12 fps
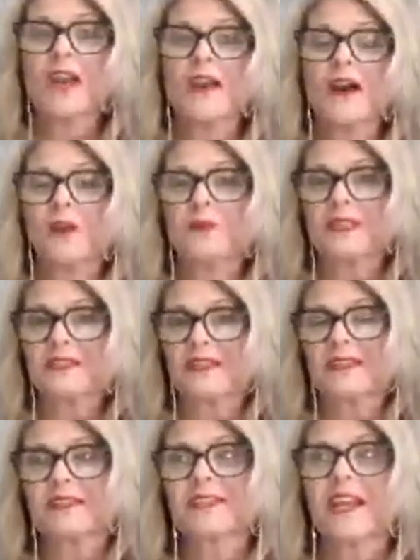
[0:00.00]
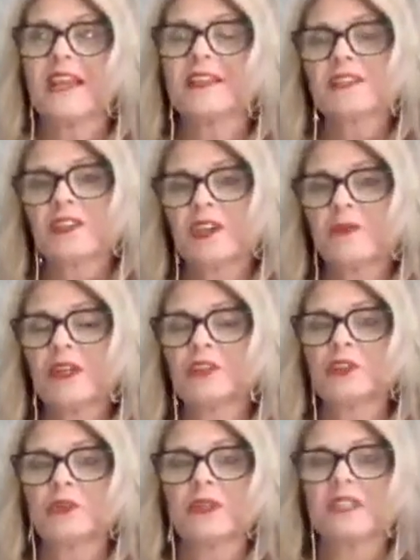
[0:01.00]
a business, it's going to be a
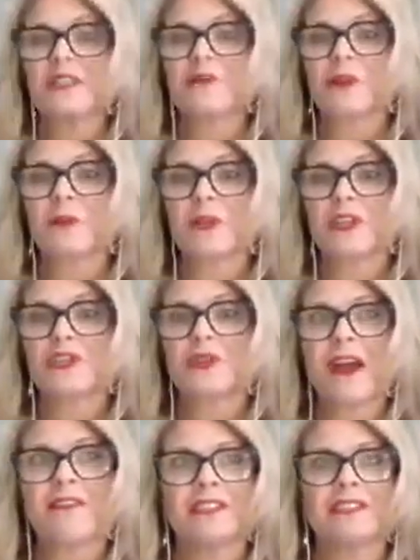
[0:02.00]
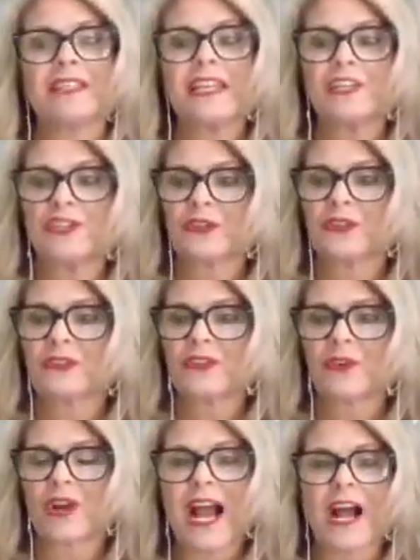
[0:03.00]
little bit different because you haven't laid
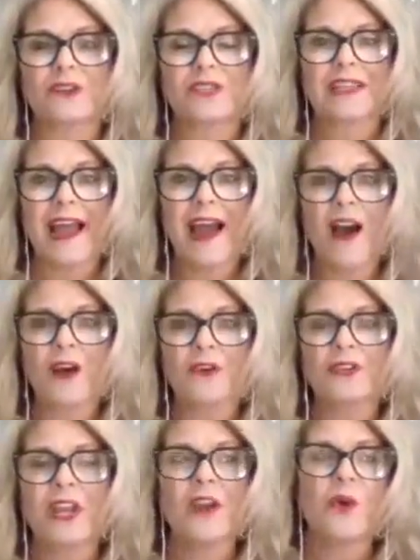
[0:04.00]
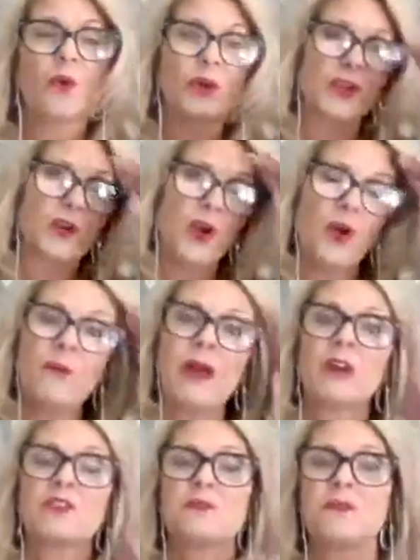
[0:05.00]
your house out or your home
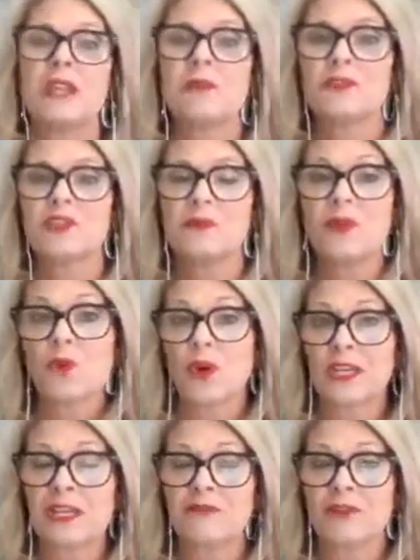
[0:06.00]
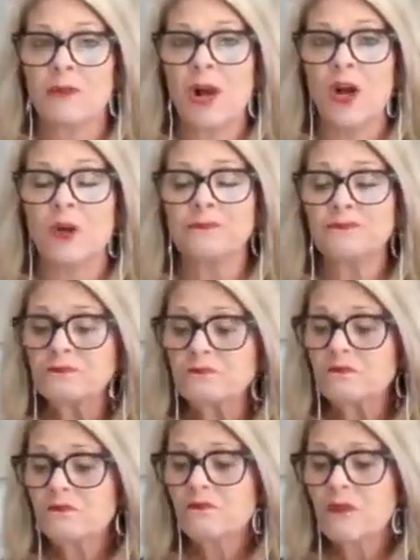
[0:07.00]
out to be able to be working from home.
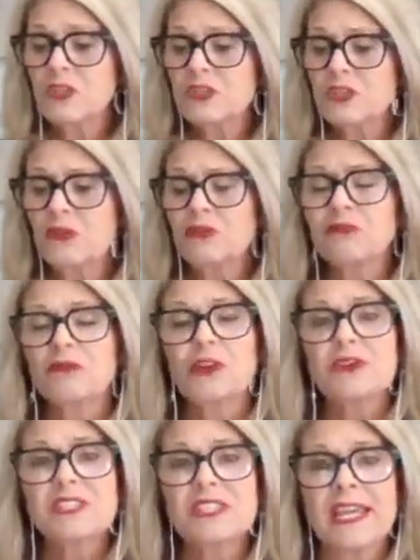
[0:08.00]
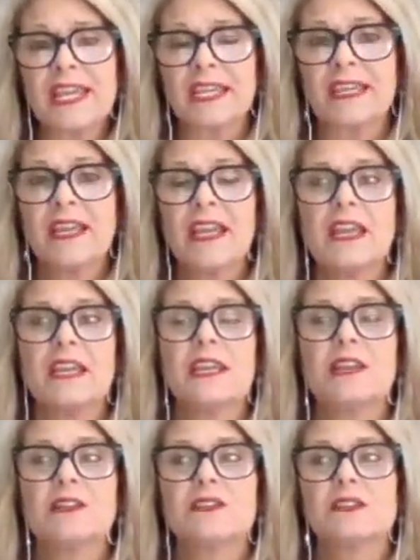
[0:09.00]
So the first thing
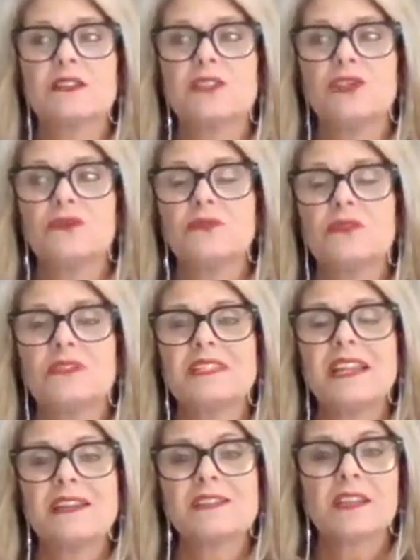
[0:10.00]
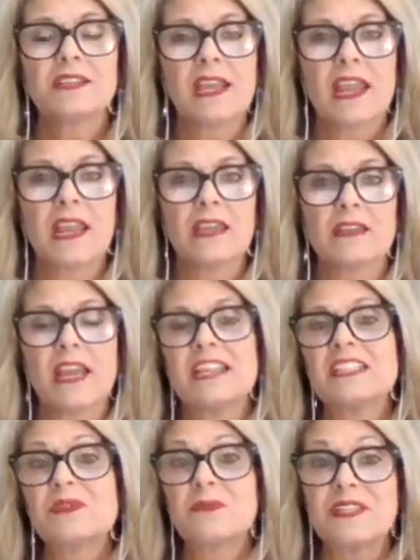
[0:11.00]
is to designate a
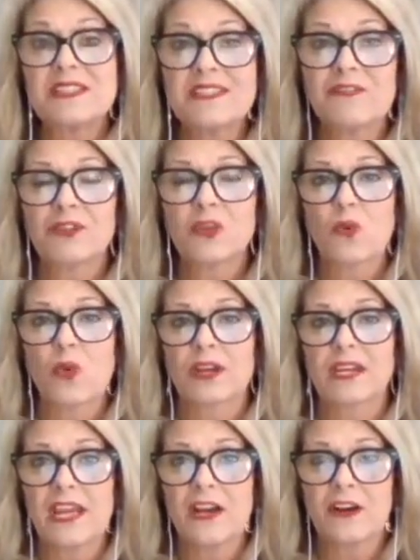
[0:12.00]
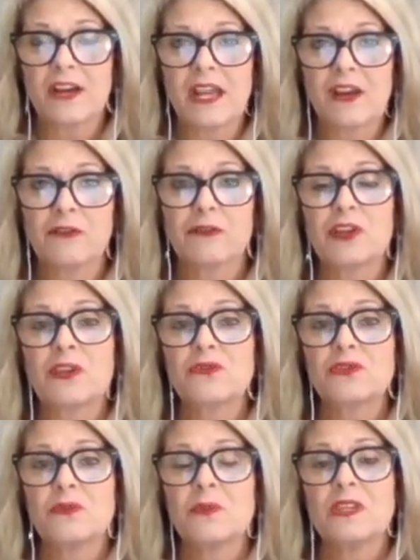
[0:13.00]
specific work area for you
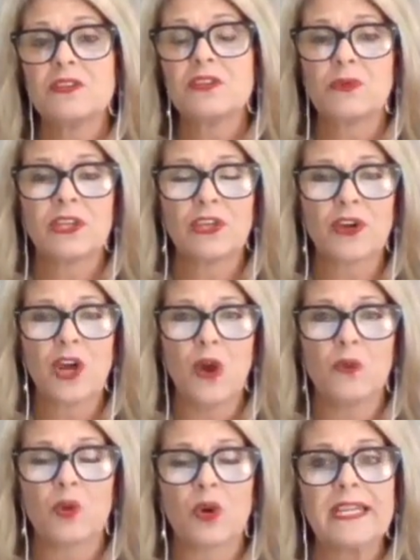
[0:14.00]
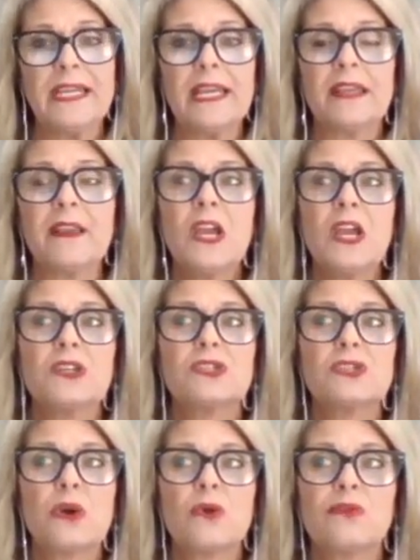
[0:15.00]
to be doing your homework in.
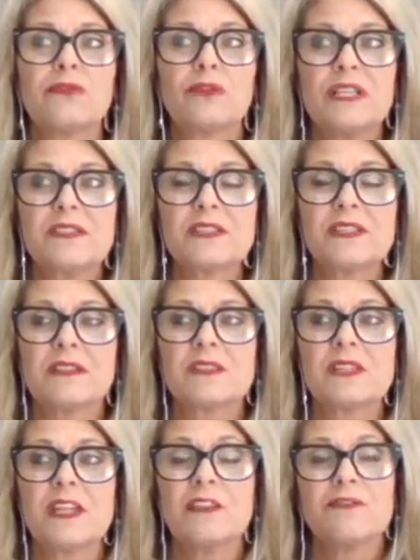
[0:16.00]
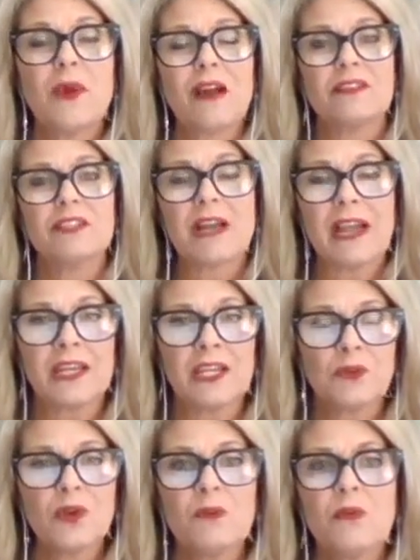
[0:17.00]
So for instance, if you have a dining
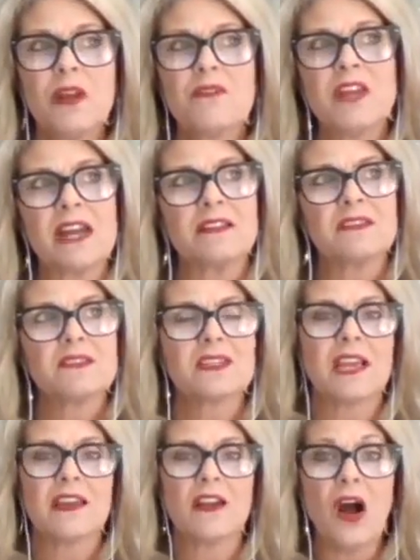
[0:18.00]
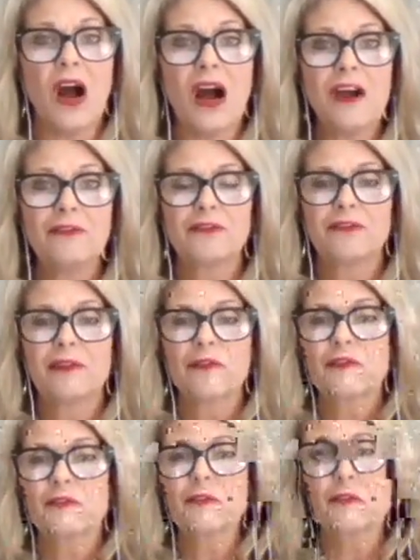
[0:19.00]
room that is set off from
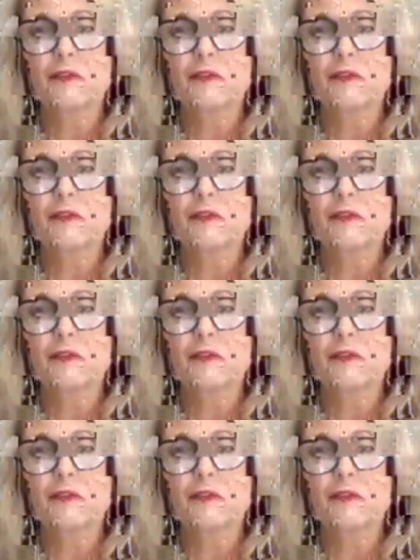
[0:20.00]
the rest of